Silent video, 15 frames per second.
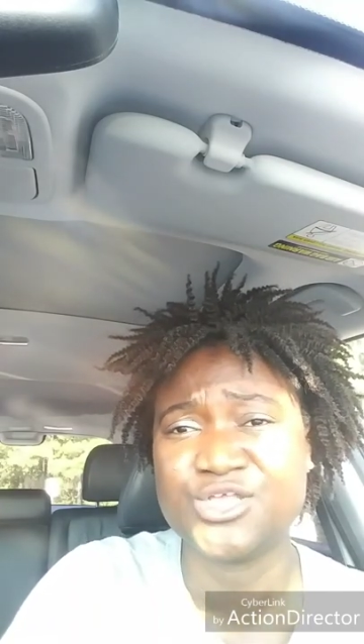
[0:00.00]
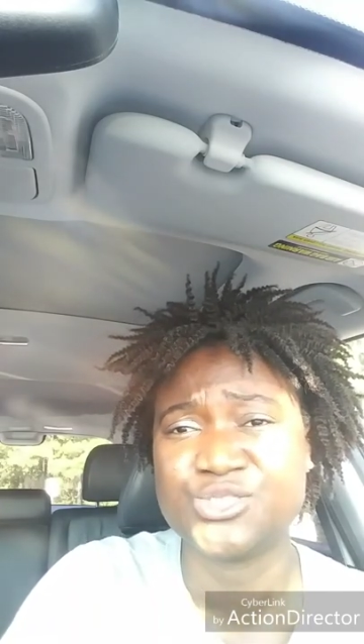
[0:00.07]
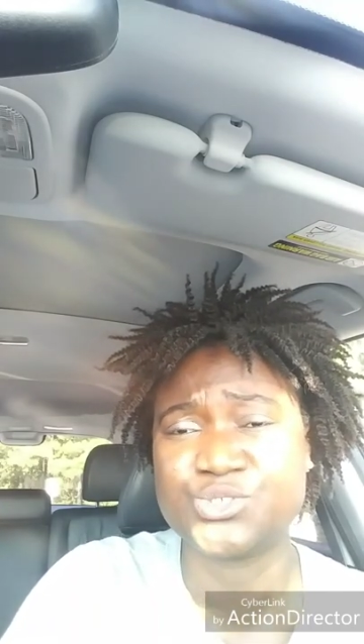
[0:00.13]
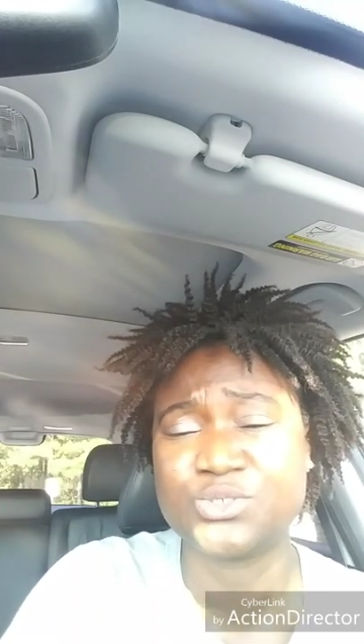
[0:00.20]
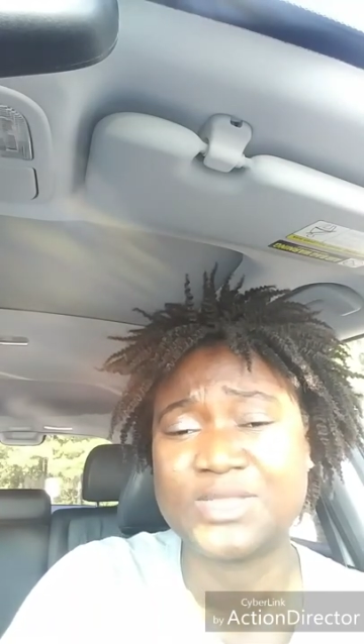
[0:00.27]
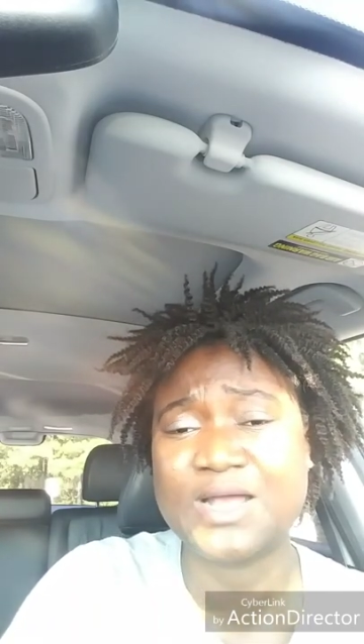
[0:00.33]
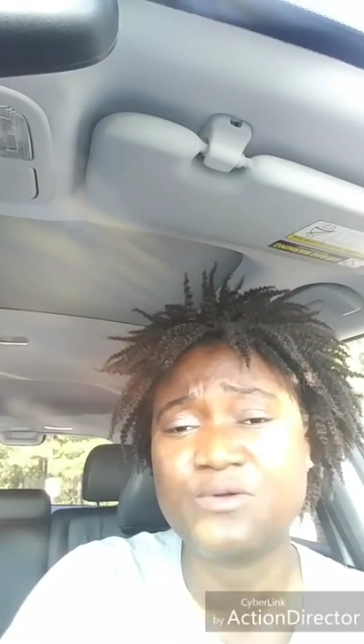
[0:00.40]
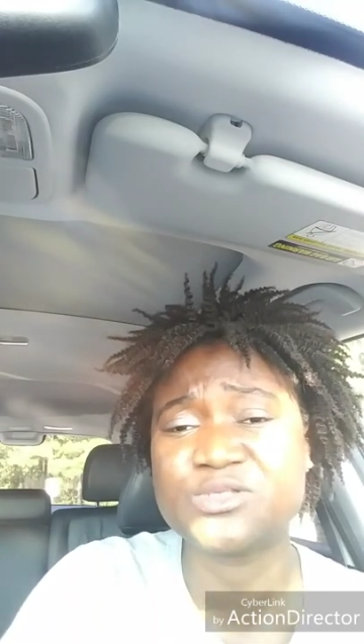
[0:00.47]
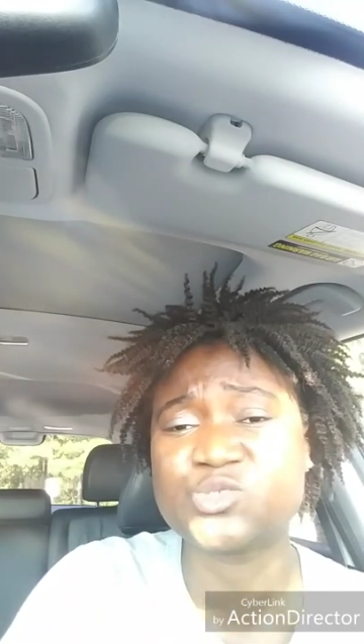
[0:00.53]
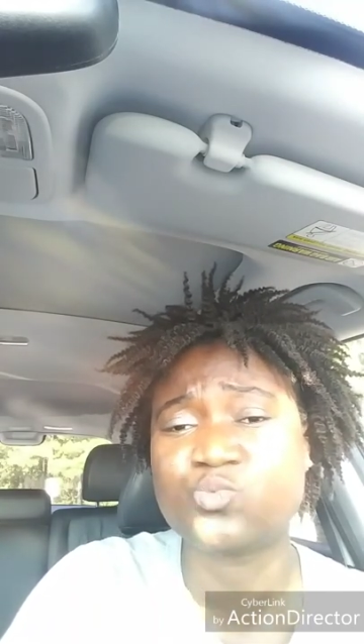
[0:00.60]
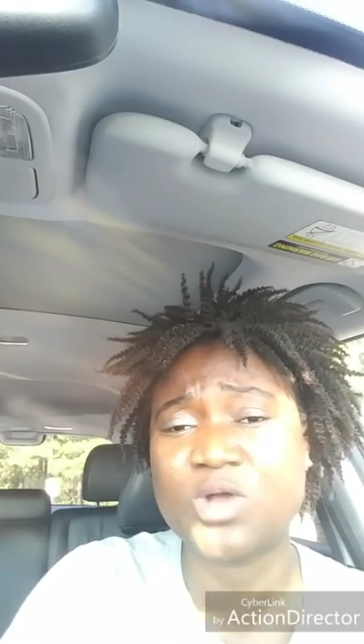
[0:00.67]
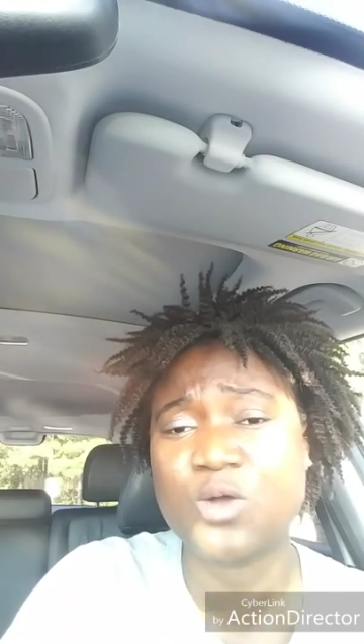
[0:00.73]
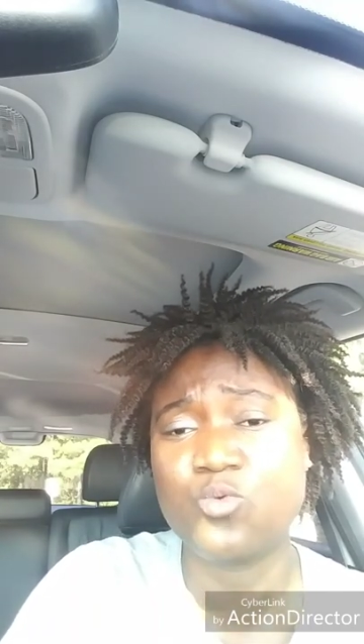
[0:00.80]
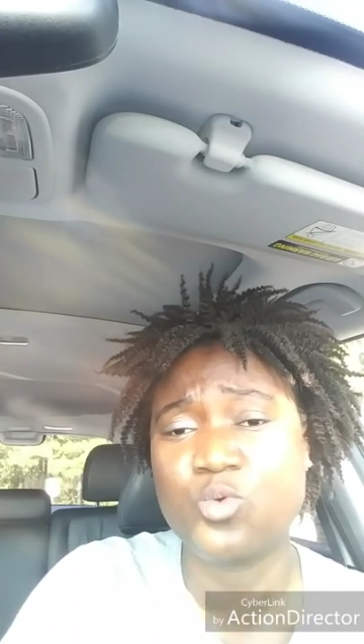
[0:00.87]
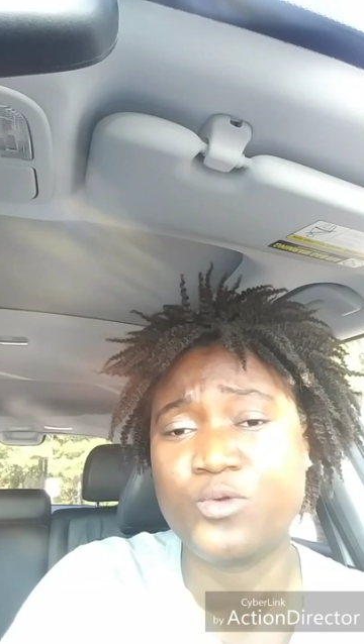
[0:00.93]
So that was
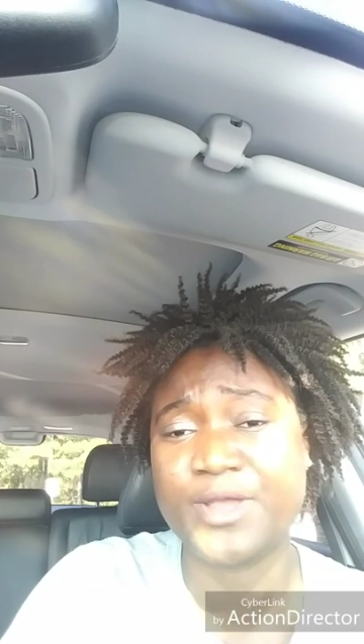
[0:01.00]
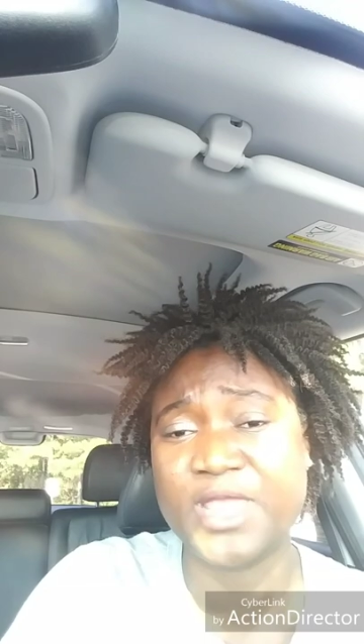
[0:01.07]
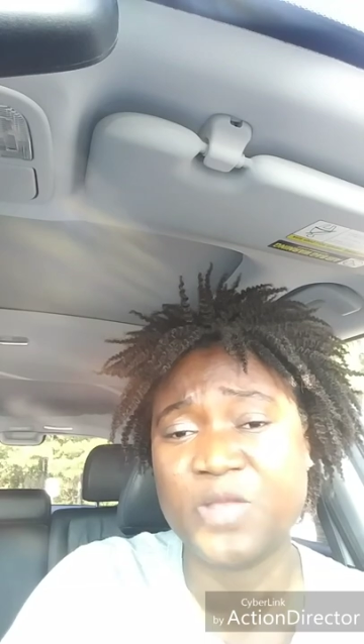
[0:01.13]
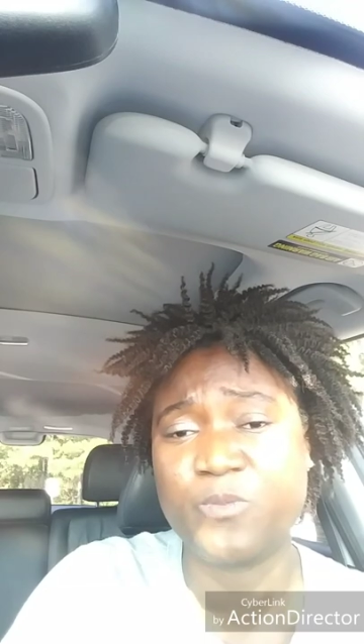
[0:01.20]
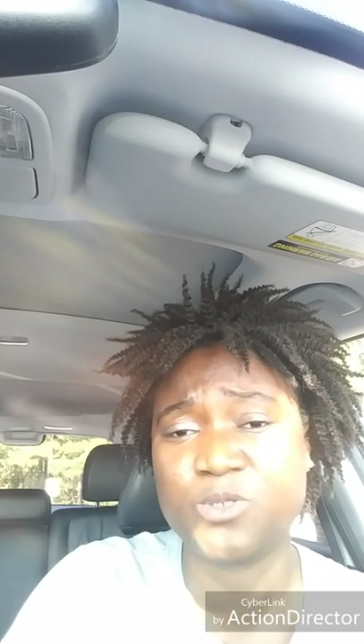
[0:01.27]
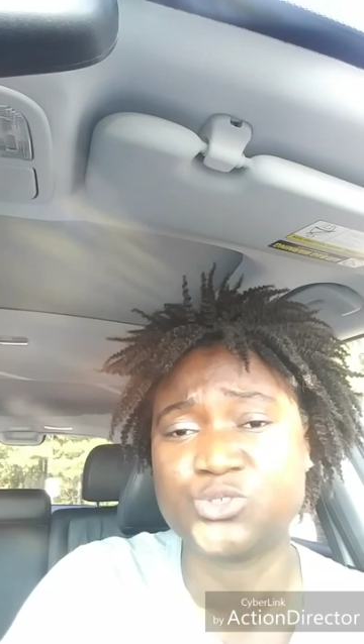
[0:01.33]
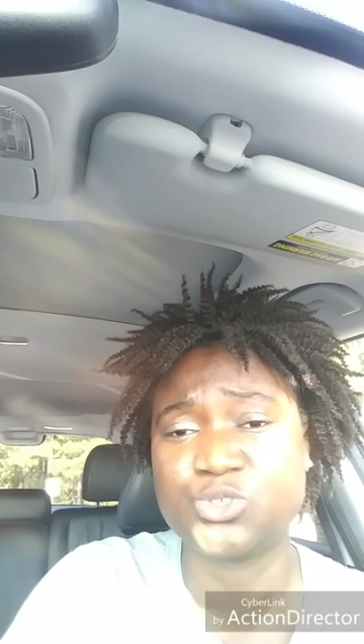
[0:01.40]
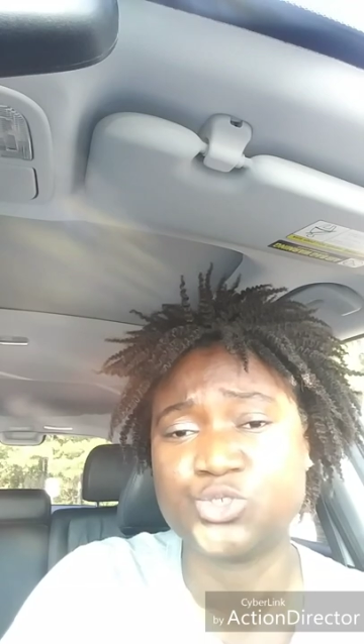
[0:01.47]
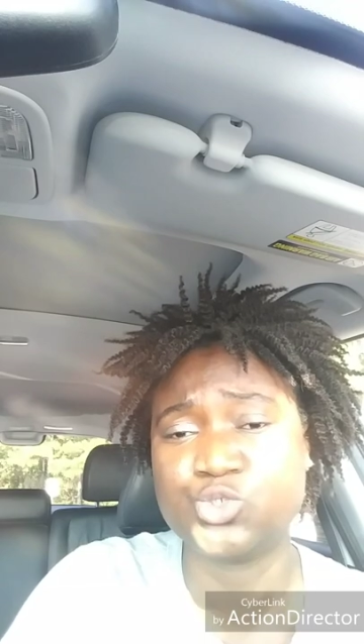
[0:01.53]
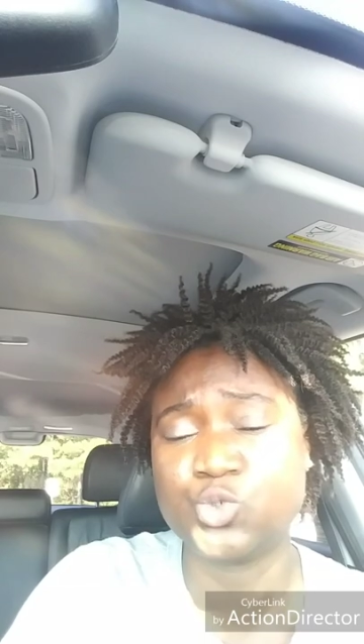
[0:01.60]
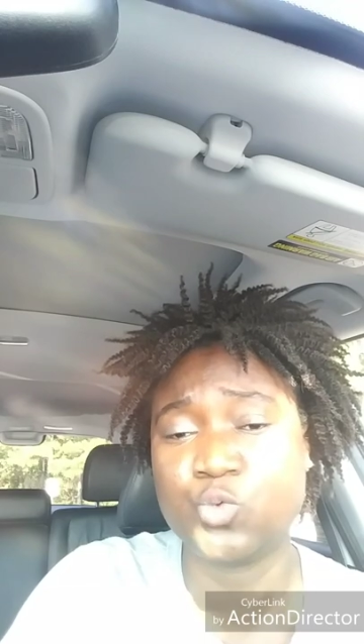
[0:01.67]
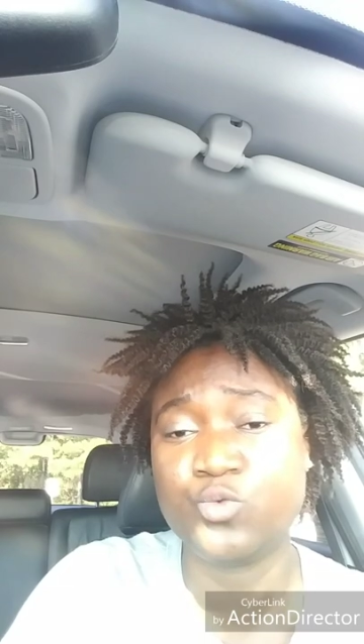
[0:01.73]
what we were able to do.